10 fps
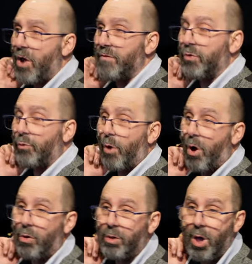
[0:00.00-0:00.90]
over the
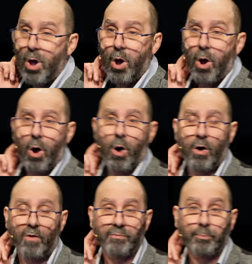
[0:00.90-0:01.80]
role
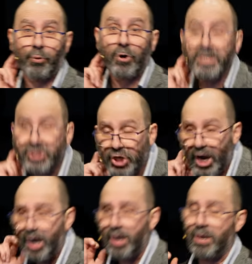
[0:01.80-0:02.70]
of
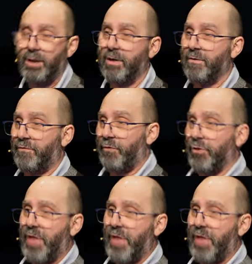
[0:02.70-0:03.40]
preacher for